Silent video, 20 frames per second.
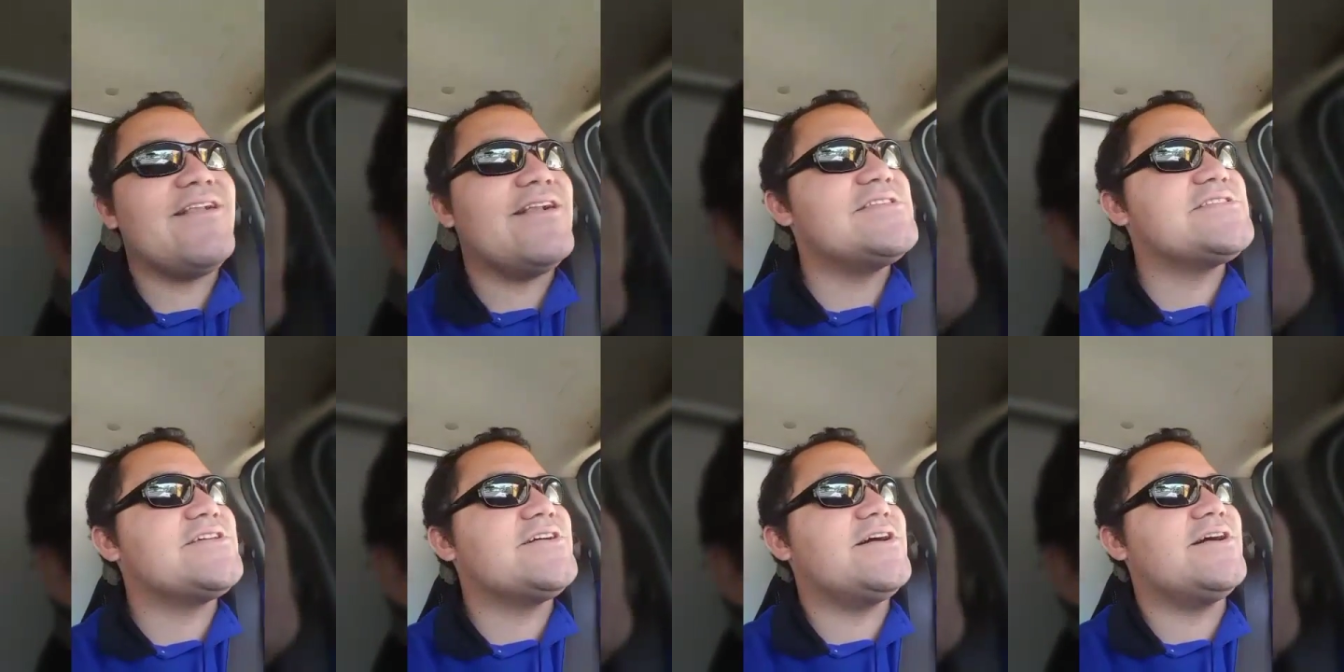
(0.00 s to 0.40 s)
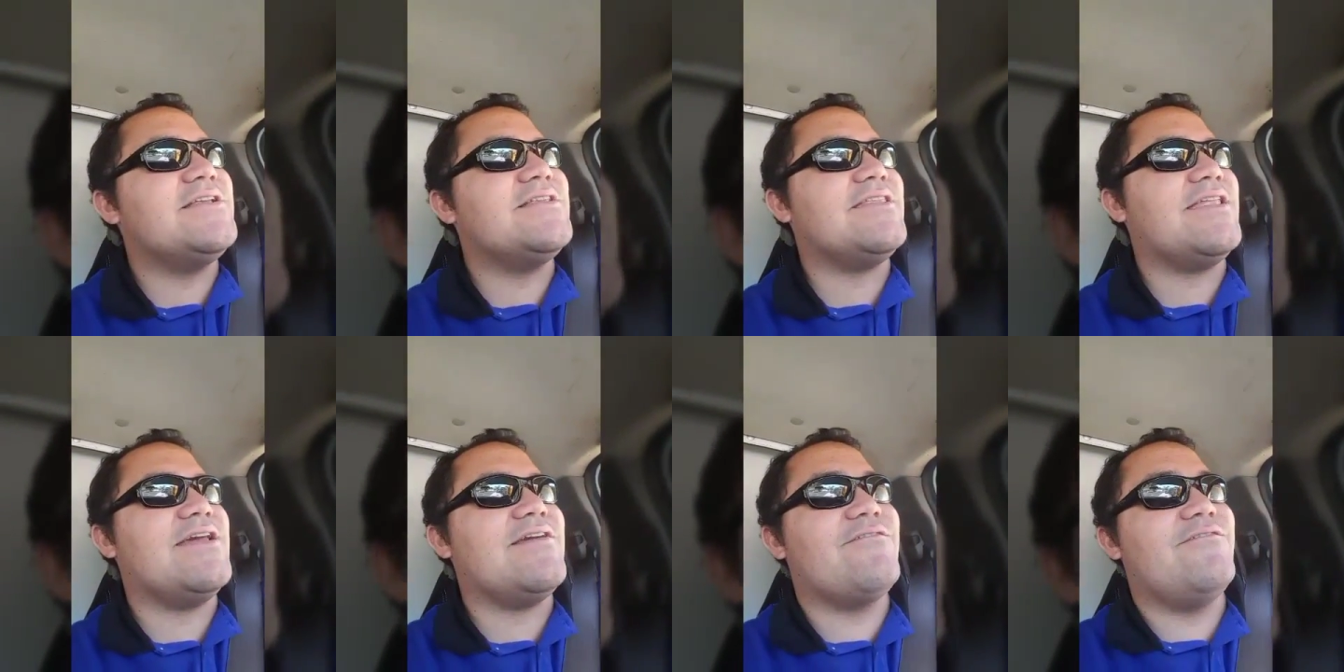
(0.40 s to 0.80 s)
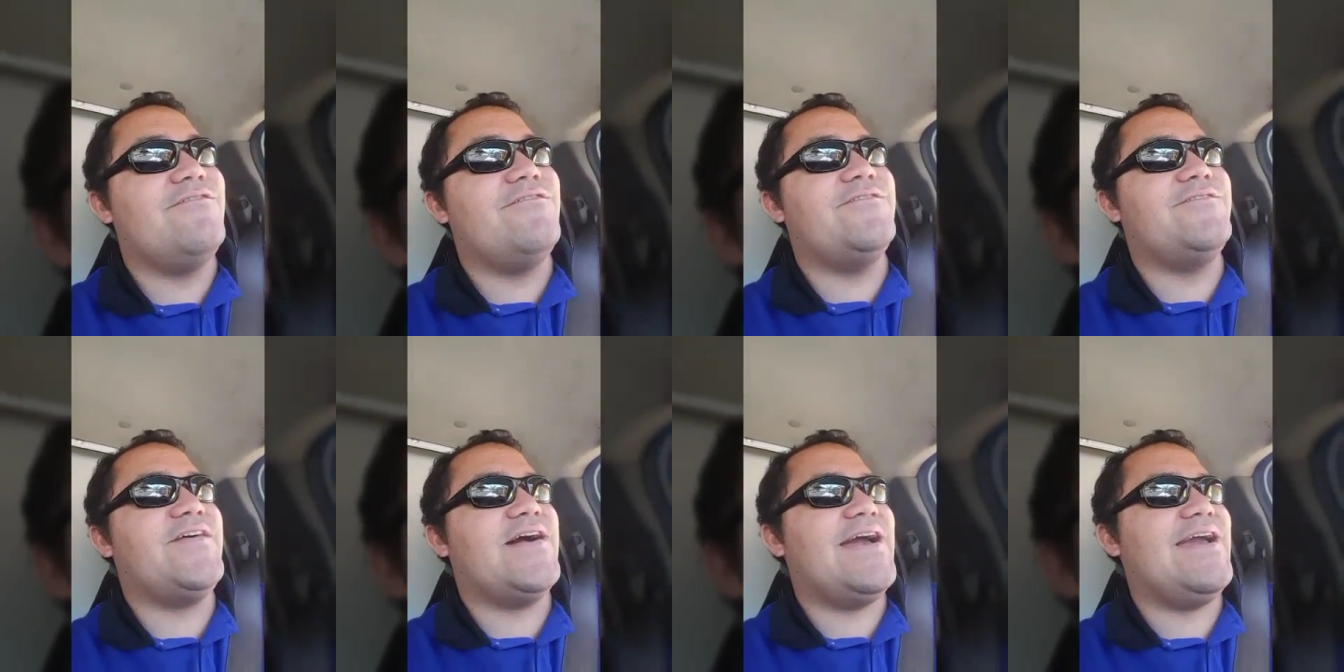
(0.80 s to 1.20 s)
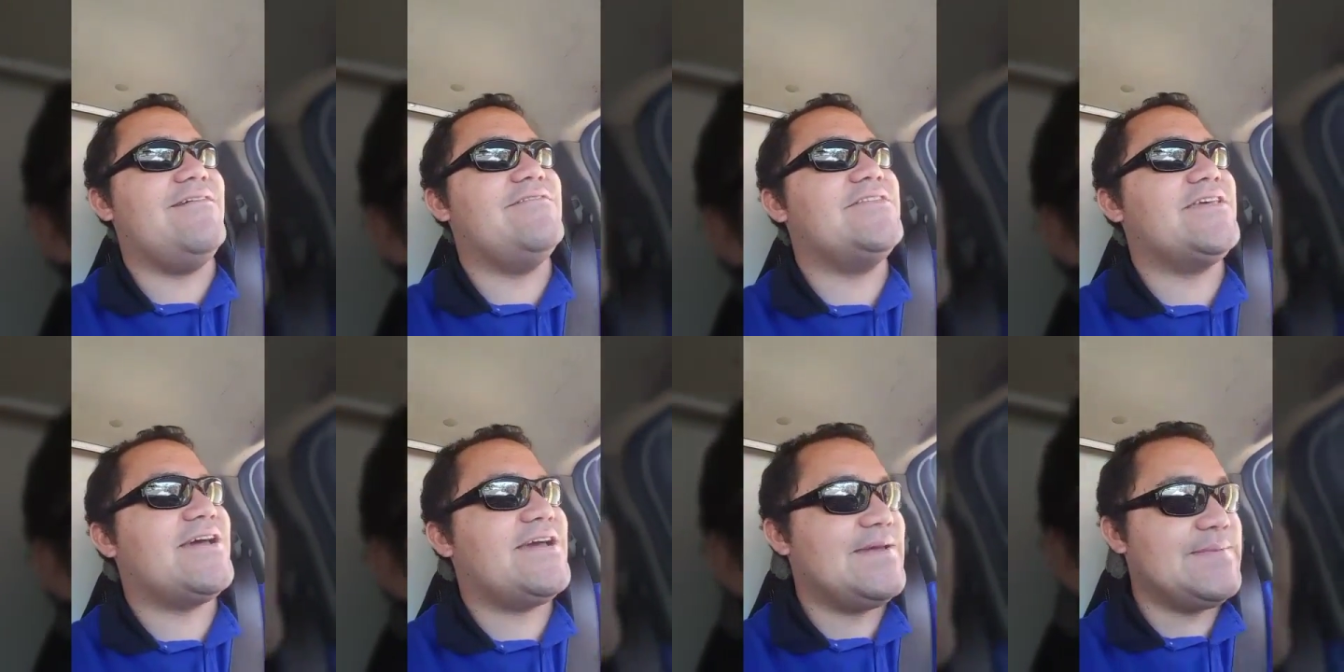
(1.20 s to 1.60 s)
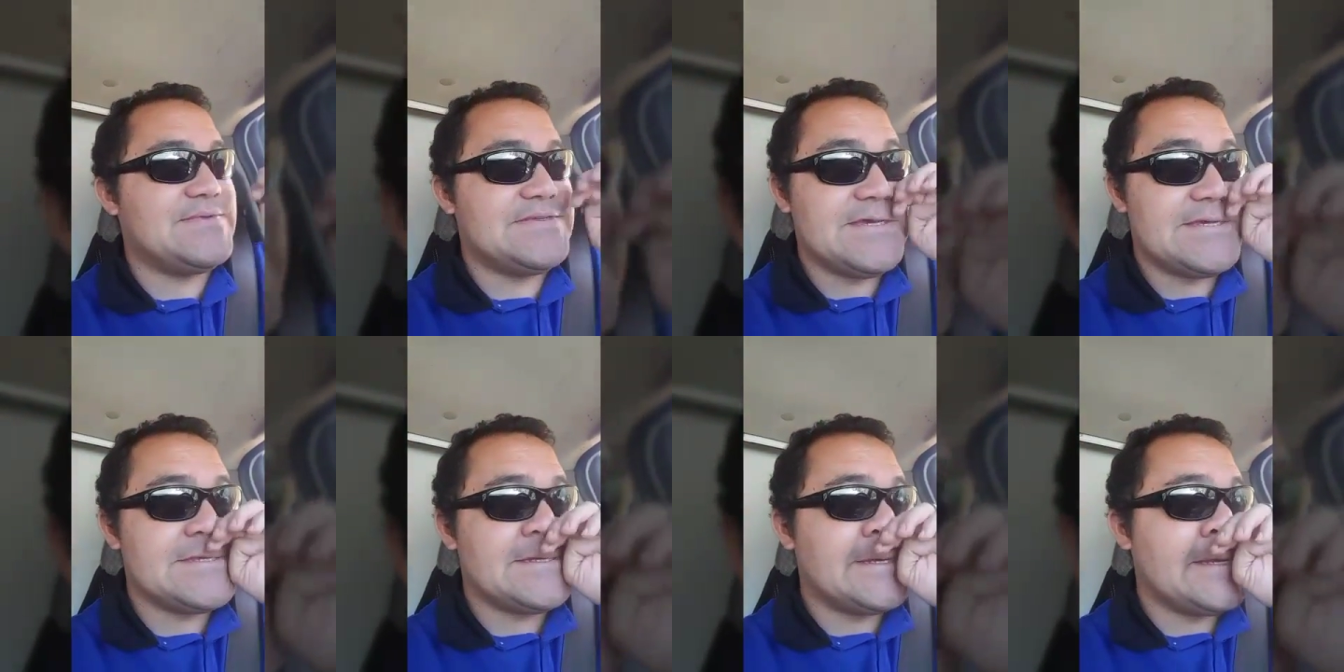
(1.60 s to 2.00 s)
I saw it, like, 5
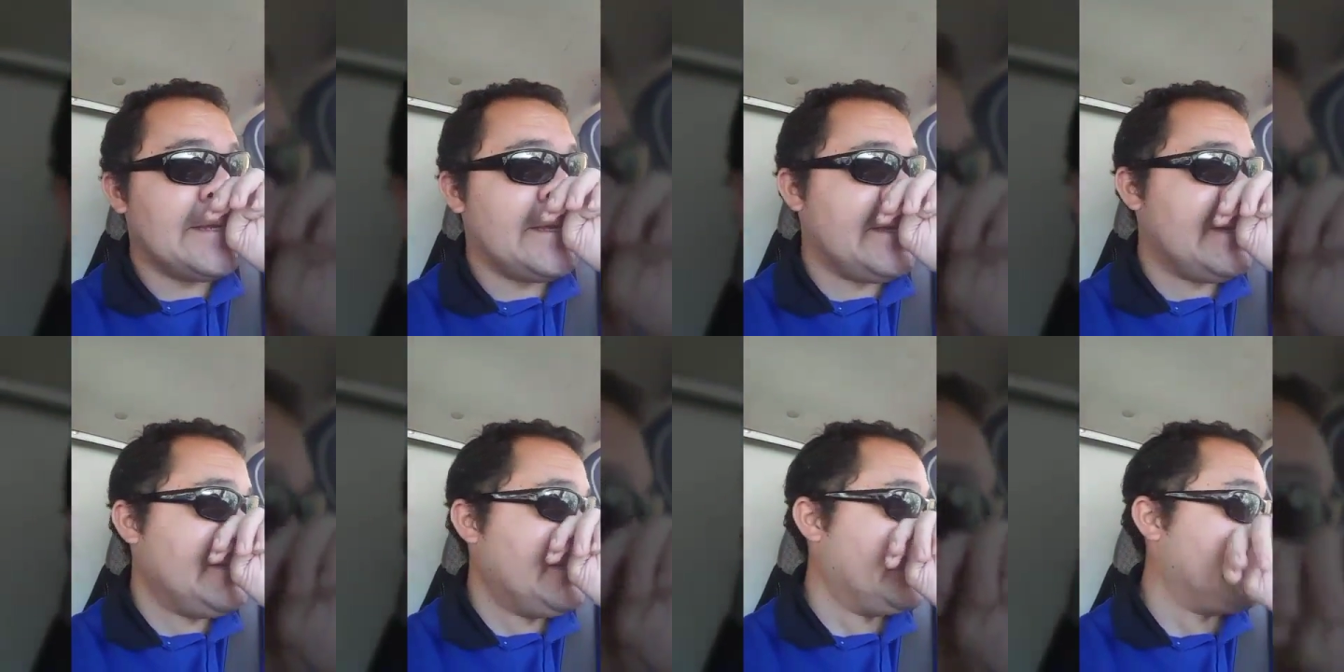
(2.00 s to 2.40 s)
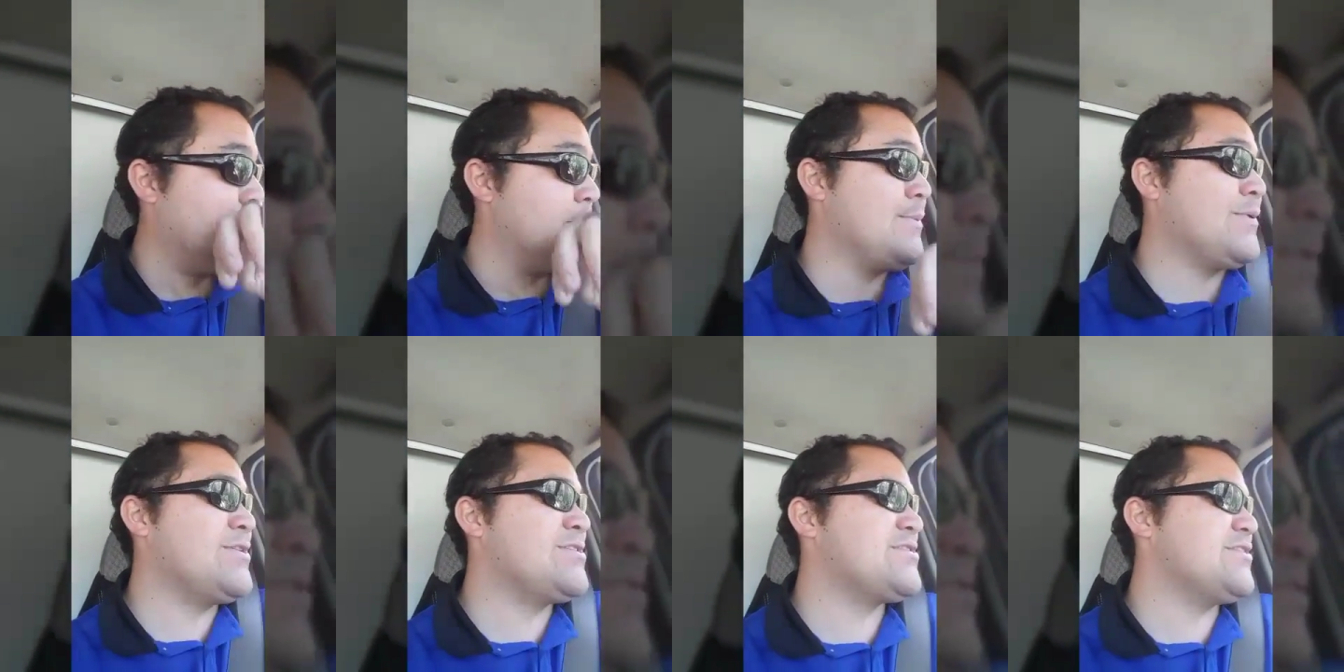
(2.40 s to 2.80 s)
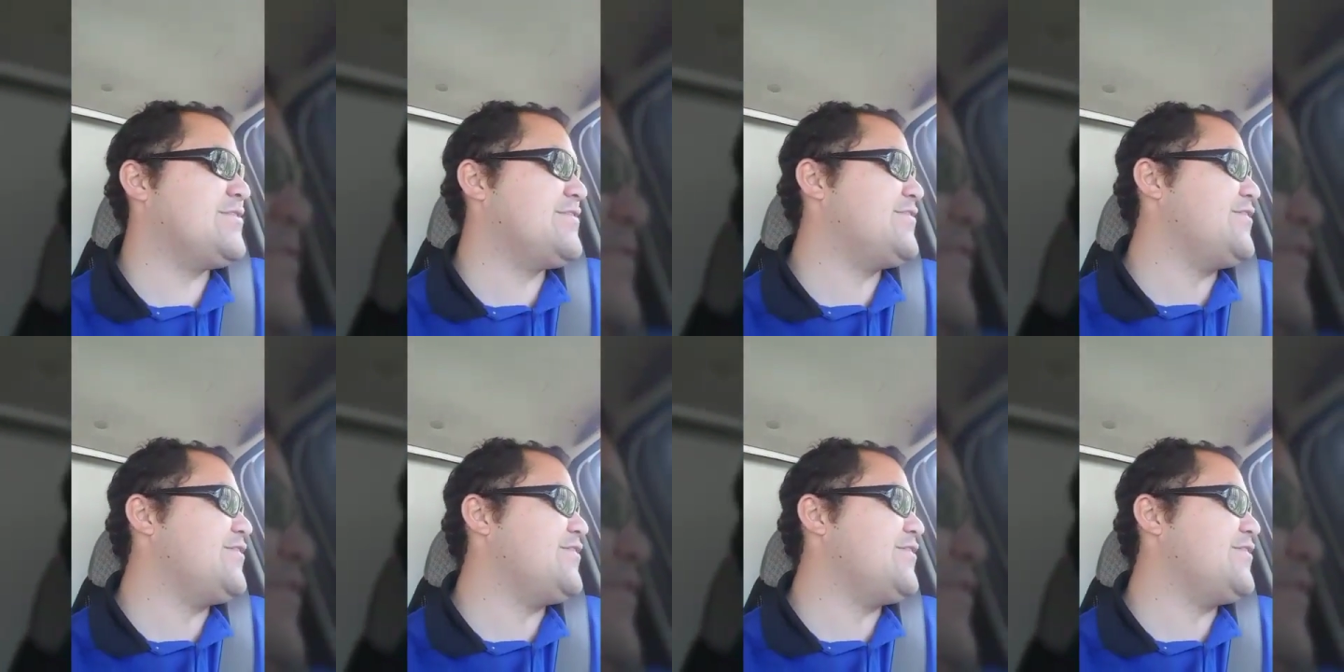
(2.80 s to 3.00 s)
times yesterday, commercial